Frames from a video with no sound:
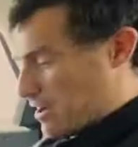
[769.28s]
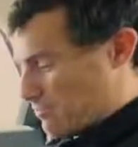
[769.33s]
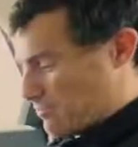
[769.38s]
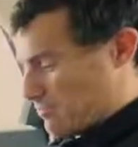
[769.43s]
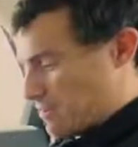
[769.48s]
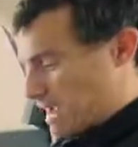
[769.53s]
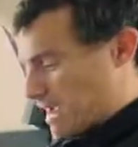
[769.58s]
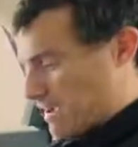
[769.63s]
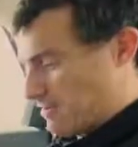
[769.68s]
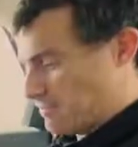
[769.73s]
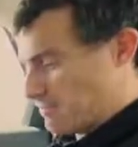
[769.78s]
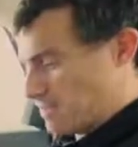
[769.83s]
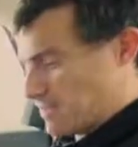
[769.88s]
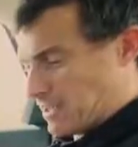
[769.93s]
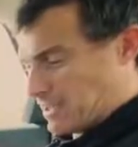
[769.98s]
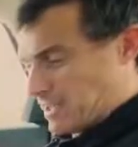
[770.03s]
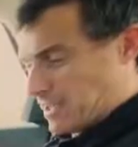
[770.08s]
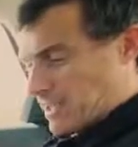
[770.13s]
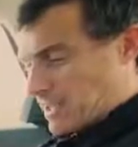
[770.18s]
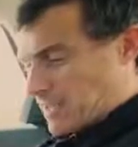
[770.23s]
around,
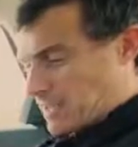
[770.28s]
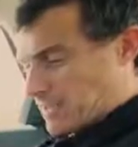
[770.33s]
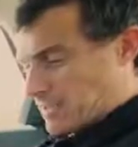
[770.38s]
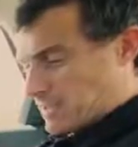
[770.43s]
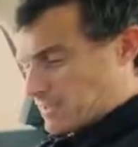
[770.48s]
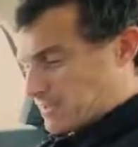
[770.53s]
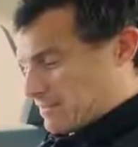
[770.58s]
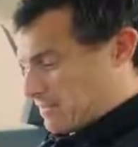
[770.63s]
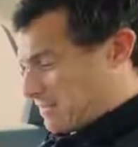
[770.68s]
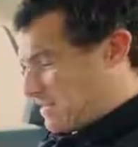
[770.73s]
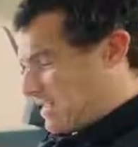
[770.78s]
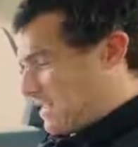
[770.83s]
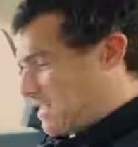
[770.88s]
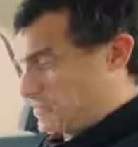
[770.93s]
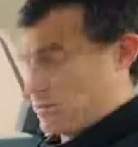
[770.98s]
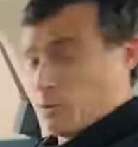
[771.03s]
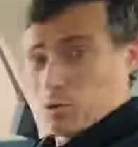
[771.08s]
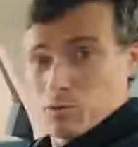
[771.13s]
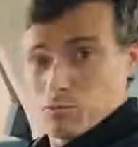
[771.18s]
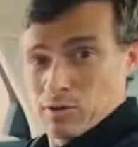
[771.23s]
say
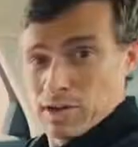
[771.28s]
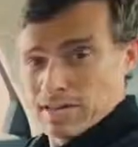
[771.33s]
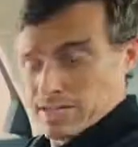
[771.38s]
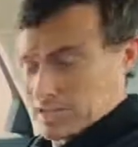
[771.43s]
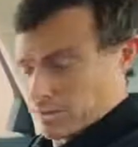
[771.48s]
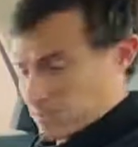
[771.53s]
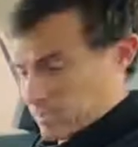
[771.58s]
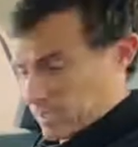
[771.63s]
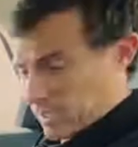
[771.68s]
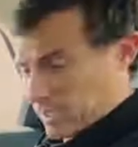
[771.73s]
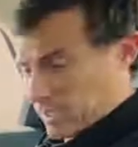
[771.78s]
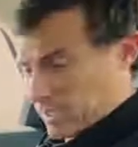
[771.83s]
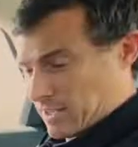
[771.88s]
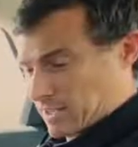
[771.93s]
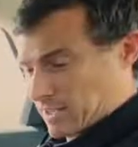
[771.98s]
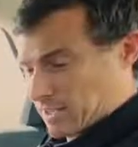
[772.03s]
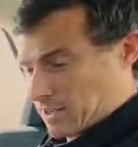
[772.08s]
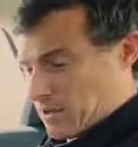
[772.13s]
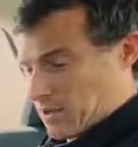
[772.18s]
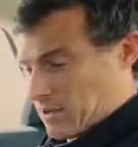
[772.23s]
if I want to read something in
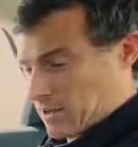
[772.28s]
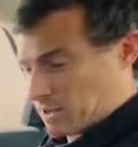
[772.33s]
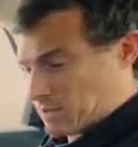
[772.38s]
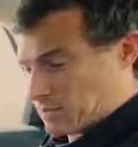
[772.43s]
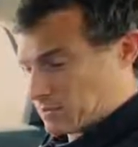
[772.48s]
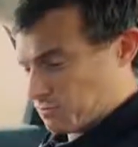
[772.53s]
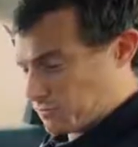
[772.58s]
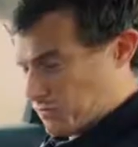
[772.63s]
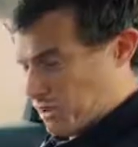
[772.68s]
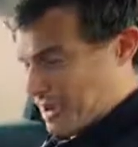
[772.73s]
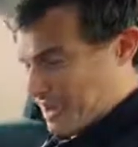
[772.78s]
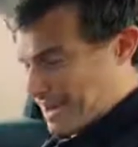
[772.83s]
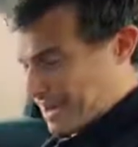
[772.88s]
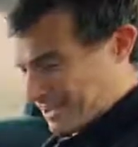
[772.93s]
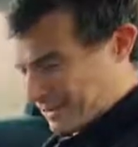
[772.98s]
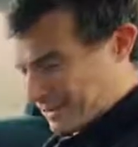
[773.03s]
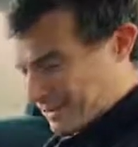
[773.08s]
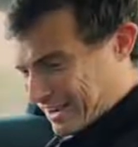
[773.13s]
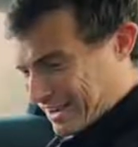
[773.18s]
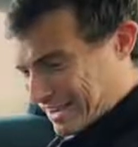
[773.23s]
the dark. It's
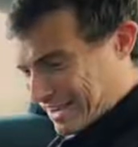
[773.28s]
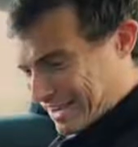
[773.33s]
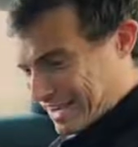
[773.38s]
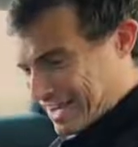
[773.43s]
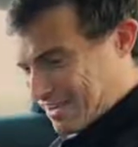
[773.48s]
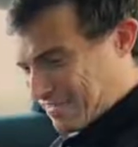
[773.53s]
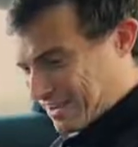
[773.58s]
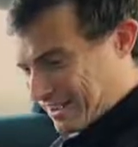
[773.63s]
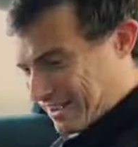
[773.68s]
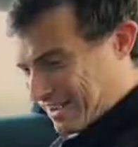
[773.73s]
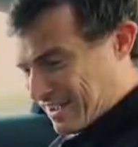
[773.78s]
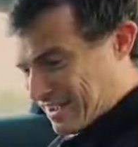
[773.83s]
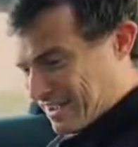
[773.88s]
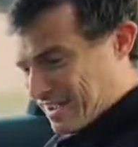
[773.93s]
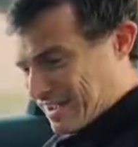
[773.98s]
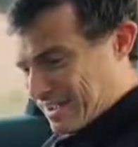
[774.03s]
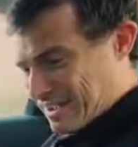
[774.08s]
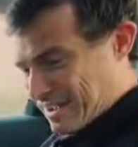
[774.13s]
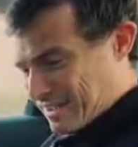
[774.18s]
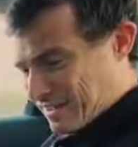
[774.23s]
really quite clever.
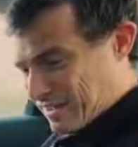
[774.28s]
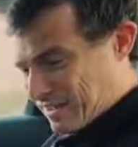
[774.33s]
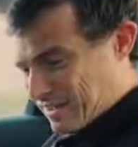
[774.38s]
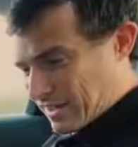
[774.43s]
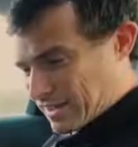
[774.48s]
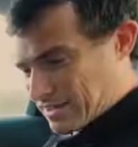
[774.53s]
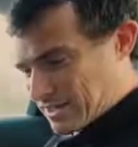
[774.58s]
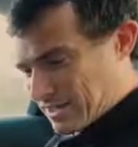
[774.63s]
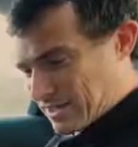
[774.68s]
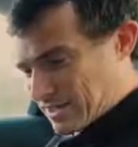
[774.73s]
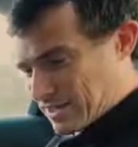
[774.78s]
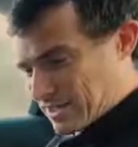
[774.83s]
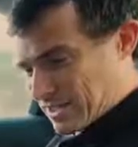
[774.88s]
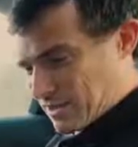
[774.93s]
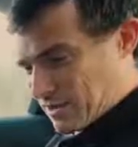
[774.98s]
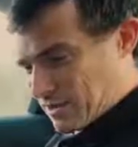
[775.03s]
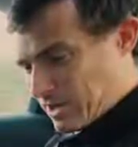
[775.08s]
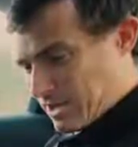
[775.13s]
Other things I can do